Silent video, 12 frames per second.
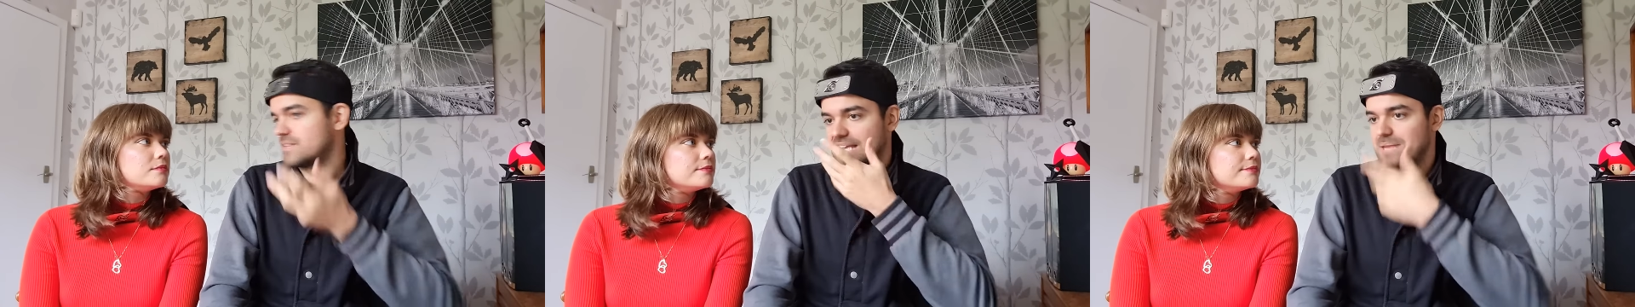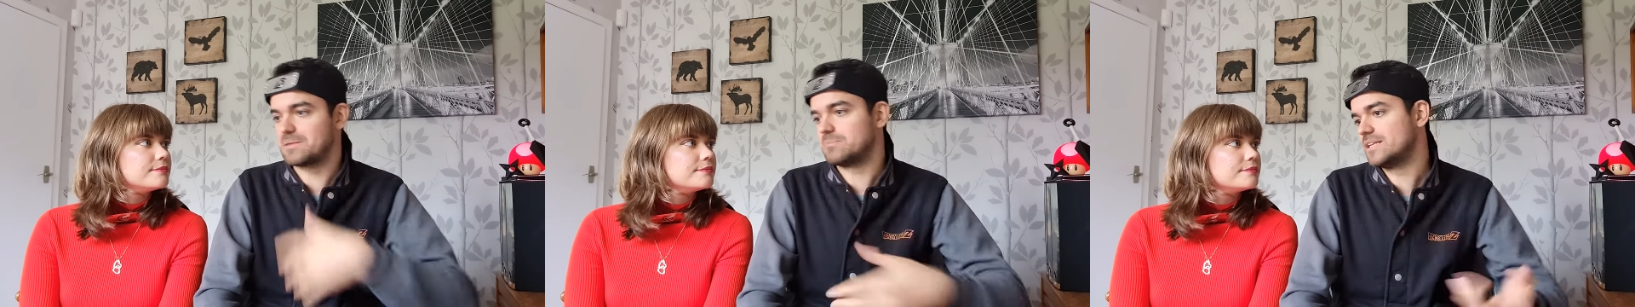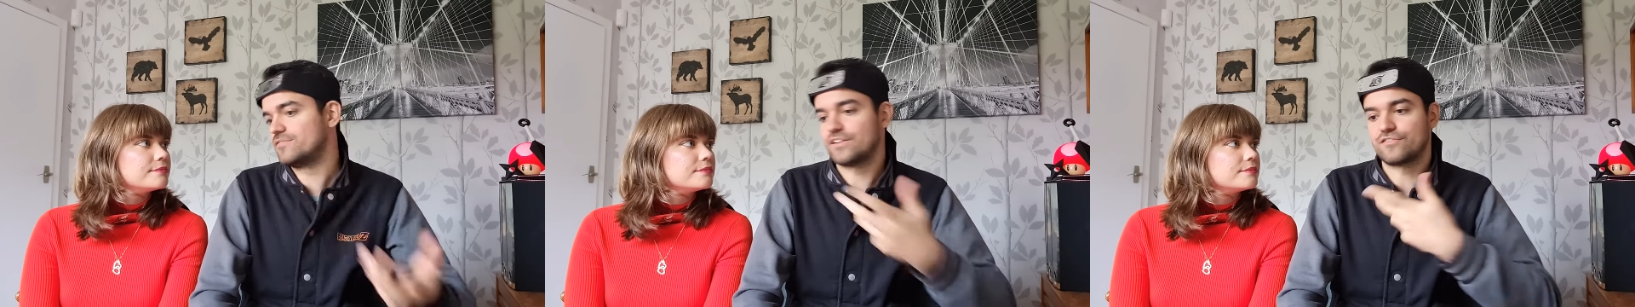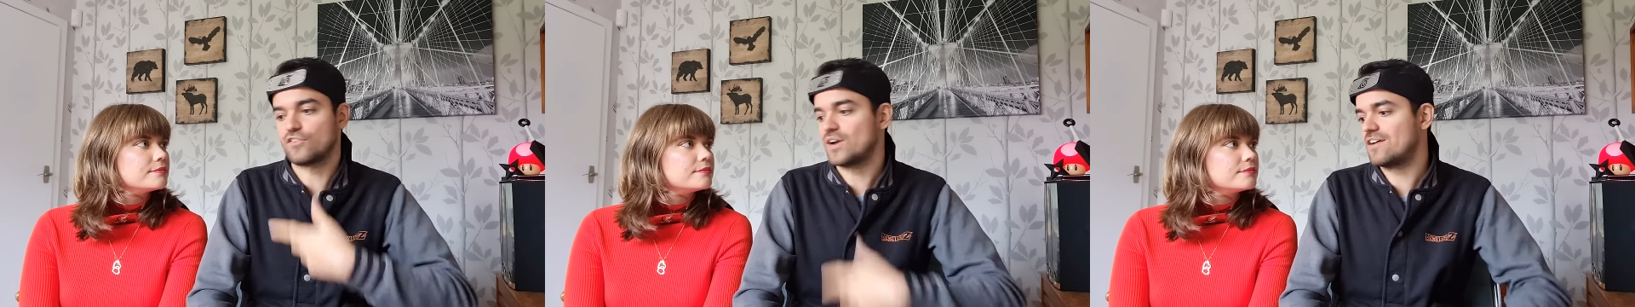Speaker 1: to keep them
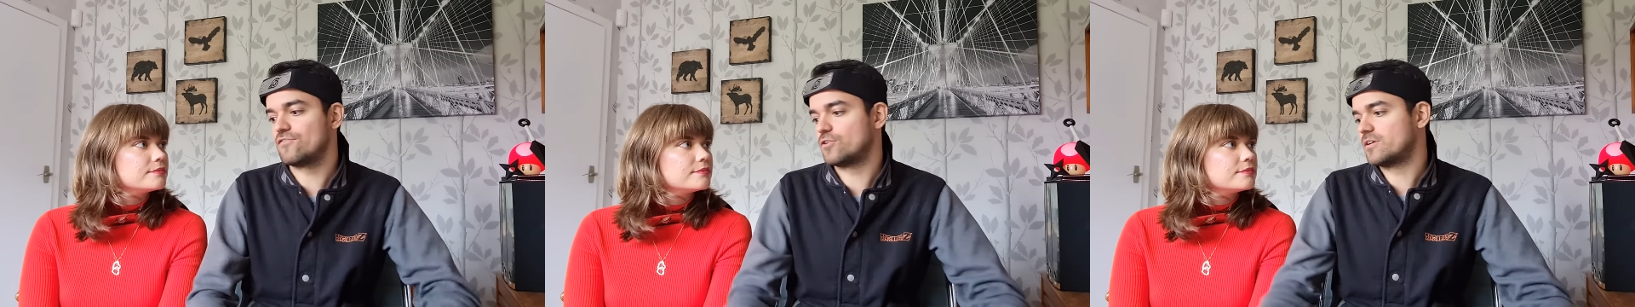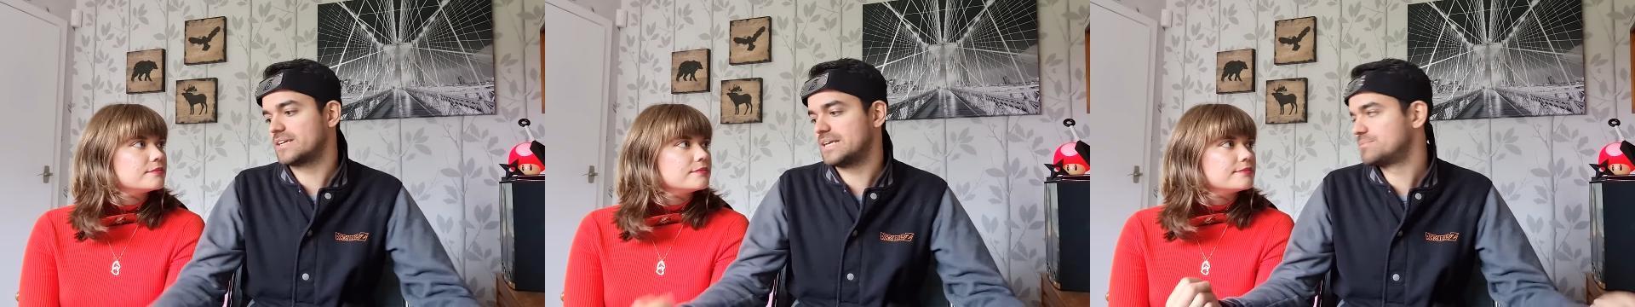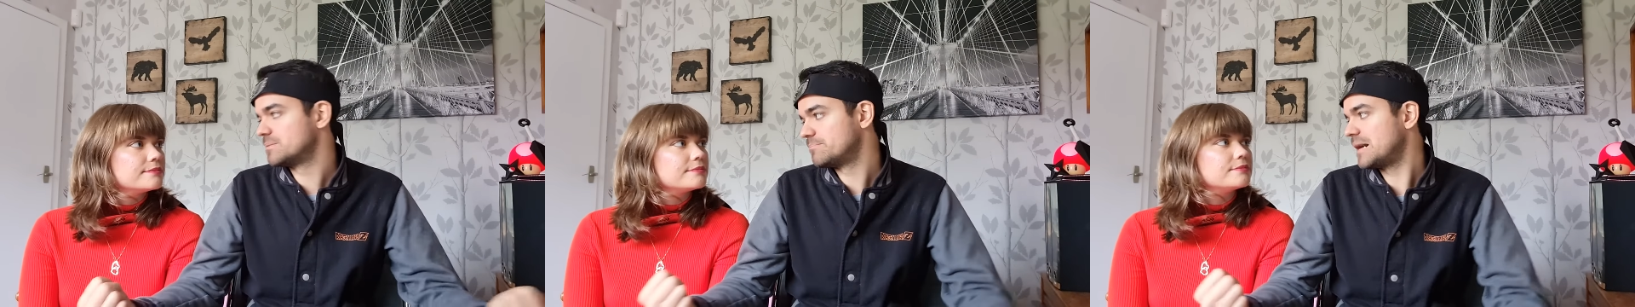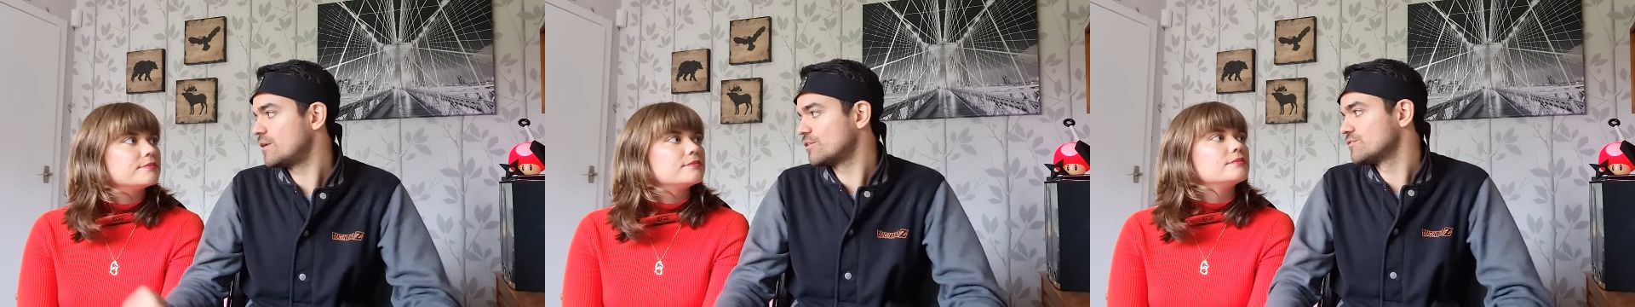living forever and keep them
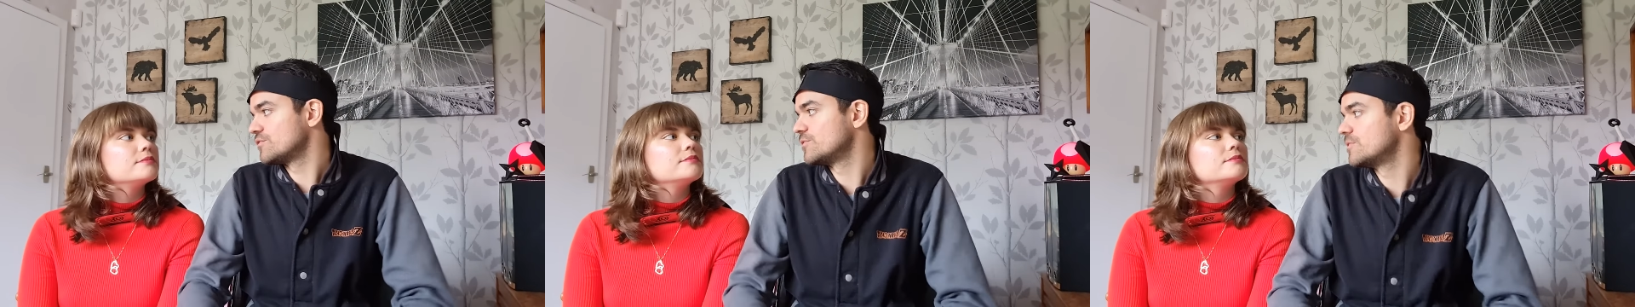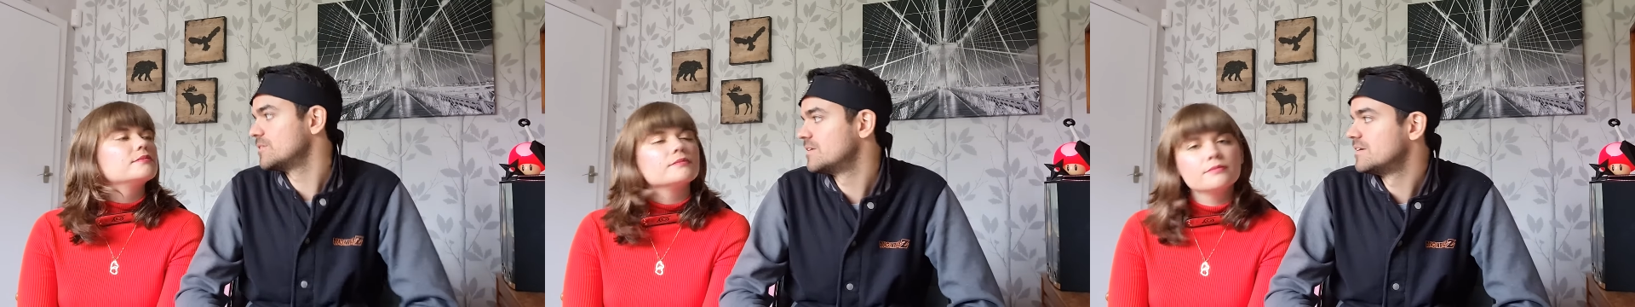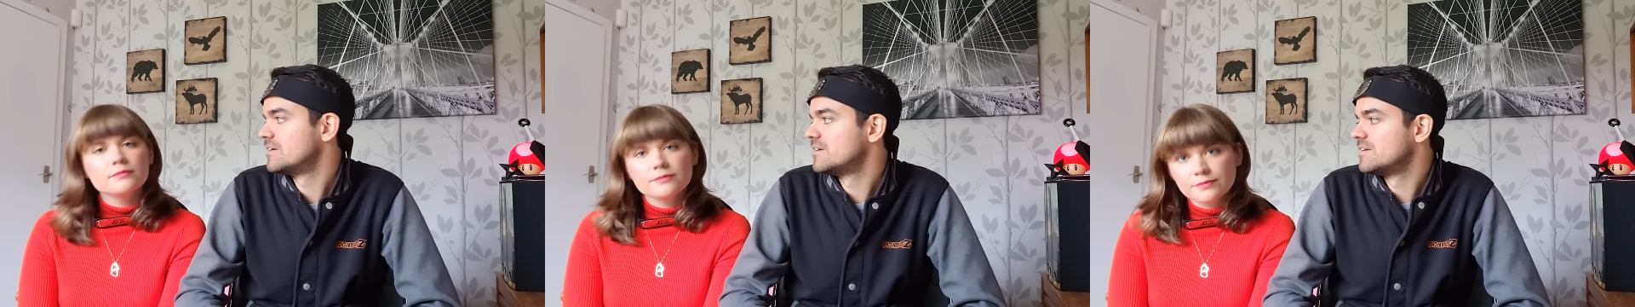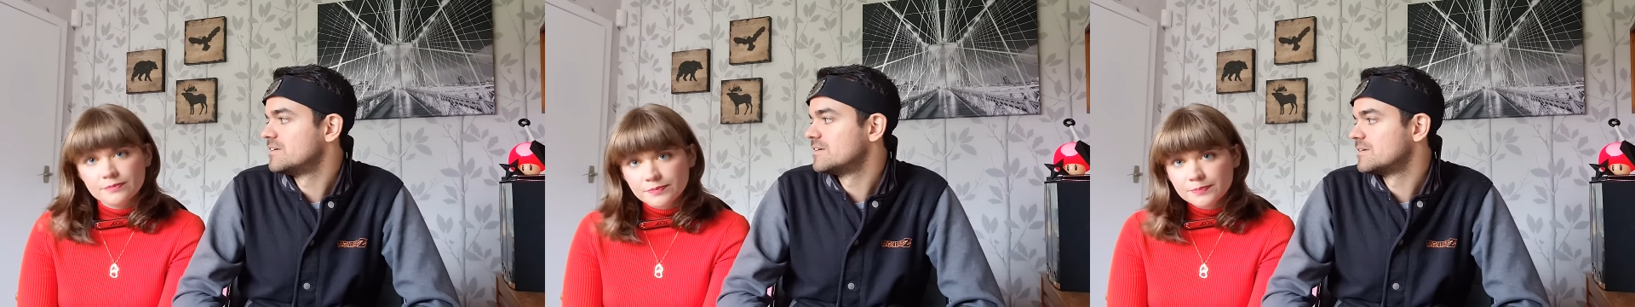powerful. Mm.